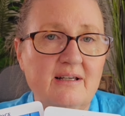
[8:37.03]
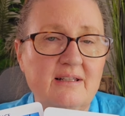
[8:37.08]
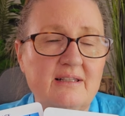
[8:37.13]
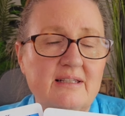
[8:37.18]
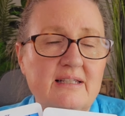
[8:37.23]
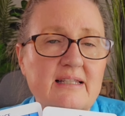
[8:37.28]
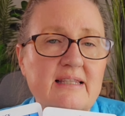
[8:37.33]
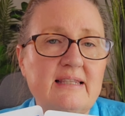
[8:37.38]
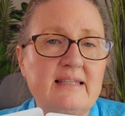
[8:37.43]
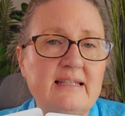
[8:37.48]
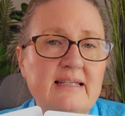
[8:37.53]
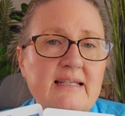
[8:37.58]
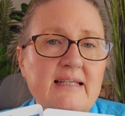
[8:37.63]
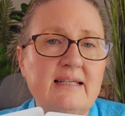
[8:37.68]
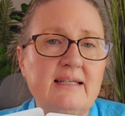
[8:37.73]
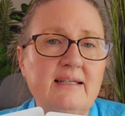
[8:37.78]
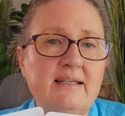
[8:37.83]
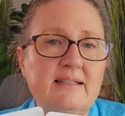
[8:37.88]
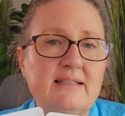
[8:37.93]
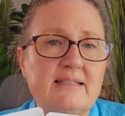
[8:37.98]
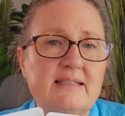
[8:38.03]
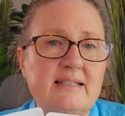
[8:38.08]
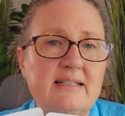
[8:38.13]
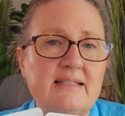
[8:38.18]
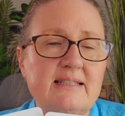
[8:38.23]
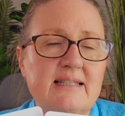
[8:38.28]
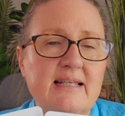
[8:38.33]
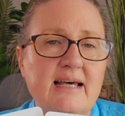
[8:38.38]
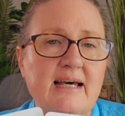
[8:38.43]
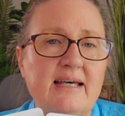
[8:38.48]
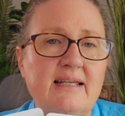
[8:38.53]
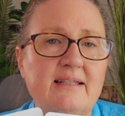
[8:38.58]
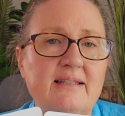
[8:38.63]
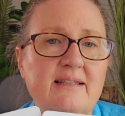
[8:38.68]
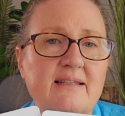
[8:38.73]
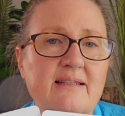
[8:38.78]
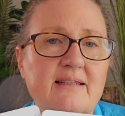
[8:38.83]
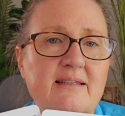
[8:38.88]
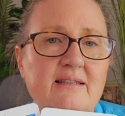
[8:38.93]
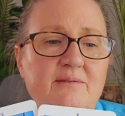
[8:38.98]
The thing is that
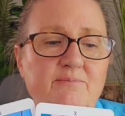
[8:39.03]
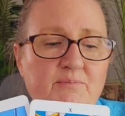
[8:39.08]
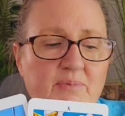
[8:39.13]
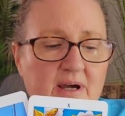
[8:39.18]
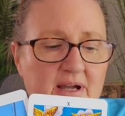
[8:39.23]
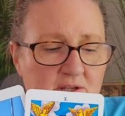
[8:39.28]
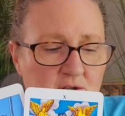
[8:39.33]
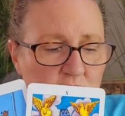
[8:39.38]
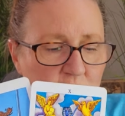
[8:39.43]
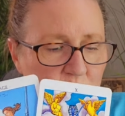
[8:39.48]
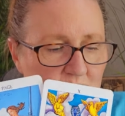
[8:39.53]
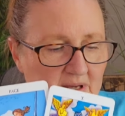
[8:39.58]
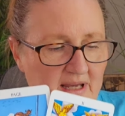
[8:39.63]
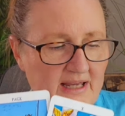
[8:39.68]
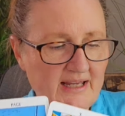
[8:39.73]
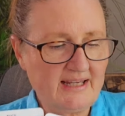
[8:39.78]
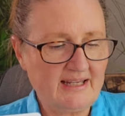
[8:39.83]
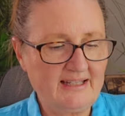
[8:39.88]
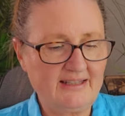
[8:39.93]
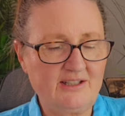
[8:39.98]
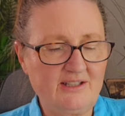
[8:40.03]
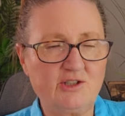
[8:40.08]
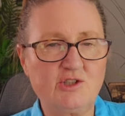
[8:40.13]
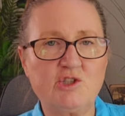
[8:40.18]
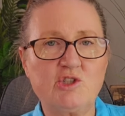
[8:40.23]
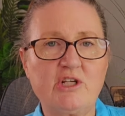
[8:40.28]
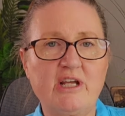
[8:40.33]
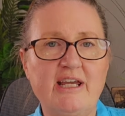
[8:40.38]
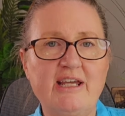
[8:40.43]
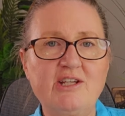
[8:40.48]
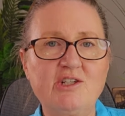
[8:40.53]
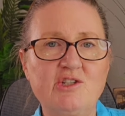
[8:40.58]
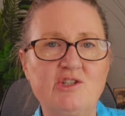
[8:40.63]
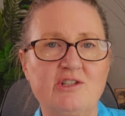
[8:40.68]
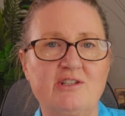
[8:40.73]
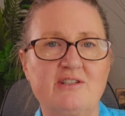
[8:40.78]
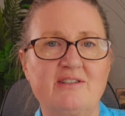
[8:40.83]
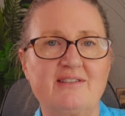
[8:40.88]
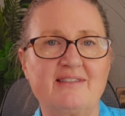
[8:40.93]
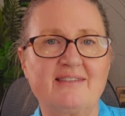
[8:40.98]
by you making these
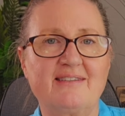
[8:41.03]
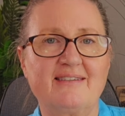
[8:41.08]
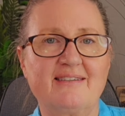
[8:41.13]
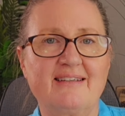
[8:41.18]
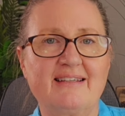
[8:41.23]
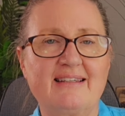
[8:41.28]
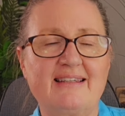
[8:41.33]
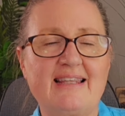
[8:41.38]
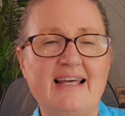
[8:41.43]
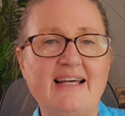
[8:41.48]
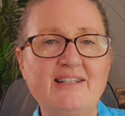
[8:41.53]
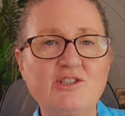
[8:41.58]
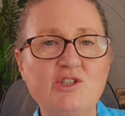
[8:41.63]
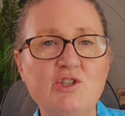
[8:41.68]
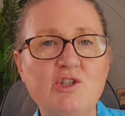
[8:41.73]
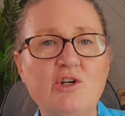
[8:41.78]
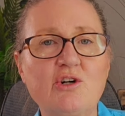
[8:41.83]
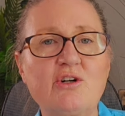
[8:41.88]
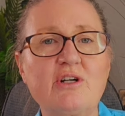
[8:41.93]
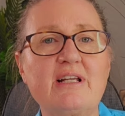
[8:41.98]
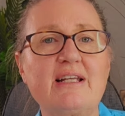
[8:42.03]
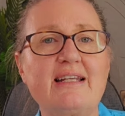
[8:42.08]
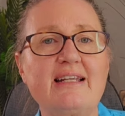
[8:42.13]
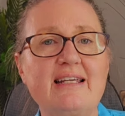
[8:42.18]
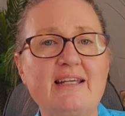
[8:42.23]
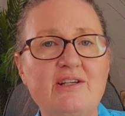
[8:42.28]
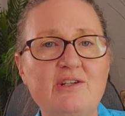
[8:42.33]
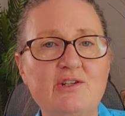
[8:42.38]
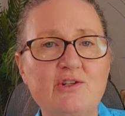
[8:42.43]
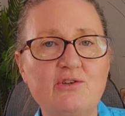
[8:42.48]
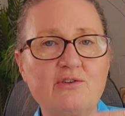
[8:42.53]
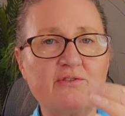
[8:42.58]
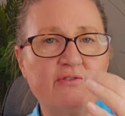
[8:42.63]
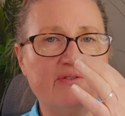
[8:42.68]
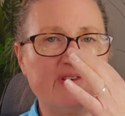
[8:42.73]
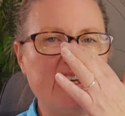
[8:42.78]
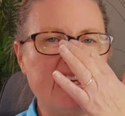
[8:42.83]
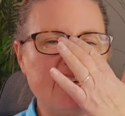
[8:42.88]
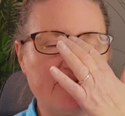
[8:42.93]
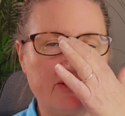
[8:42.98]
changes, that's turning in your
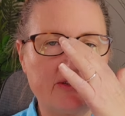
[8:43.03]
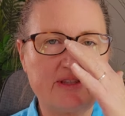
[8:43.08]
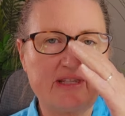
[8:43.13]
favor.